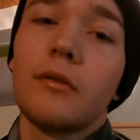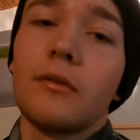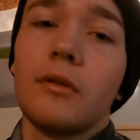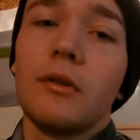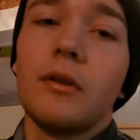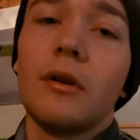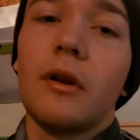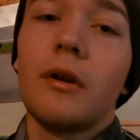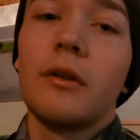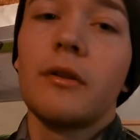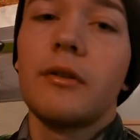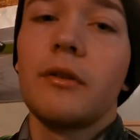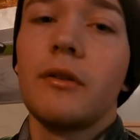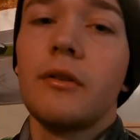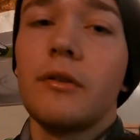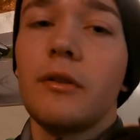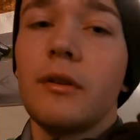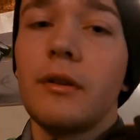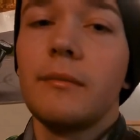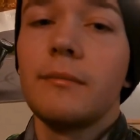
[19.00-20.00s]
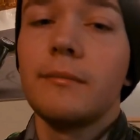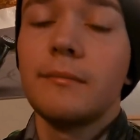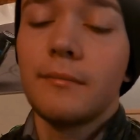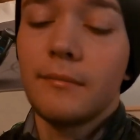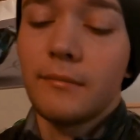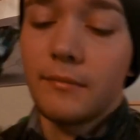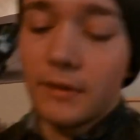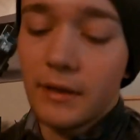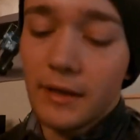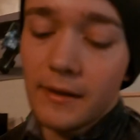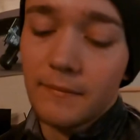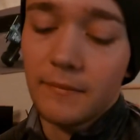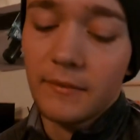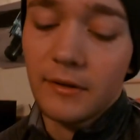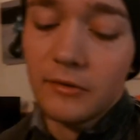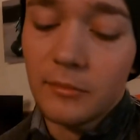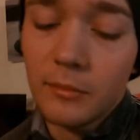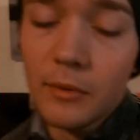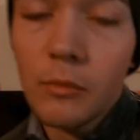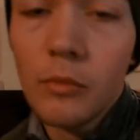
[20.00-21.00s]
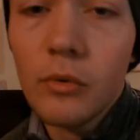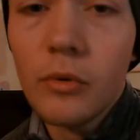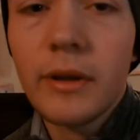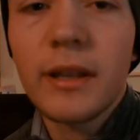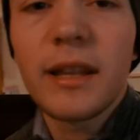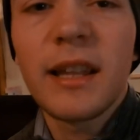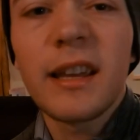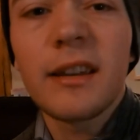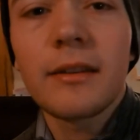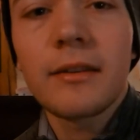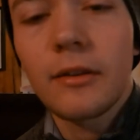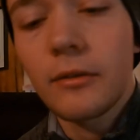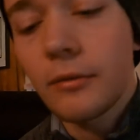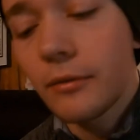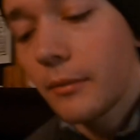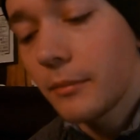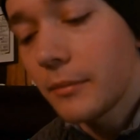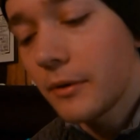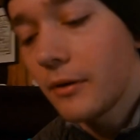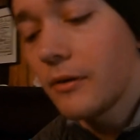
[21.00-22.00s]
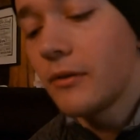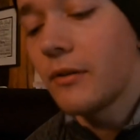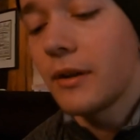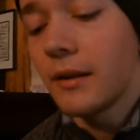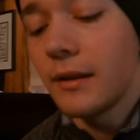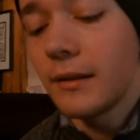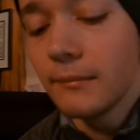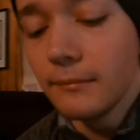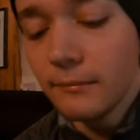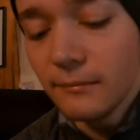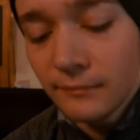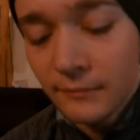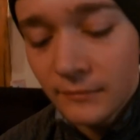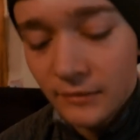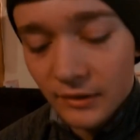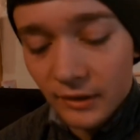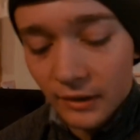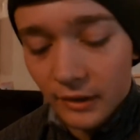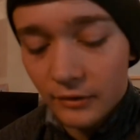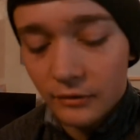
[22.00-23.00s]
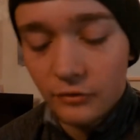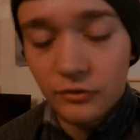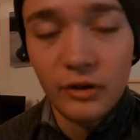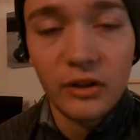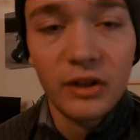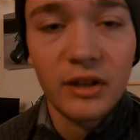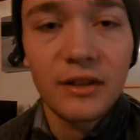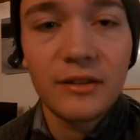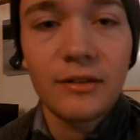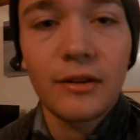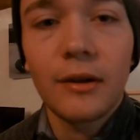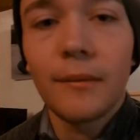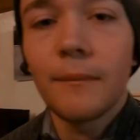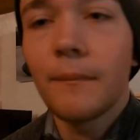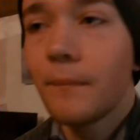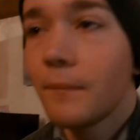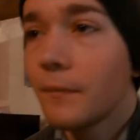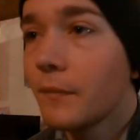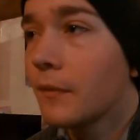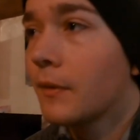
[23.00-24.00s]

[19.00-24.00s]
so you guys can see them. Yeah, these are my walking legs, that's what I'm using. So chuck these on,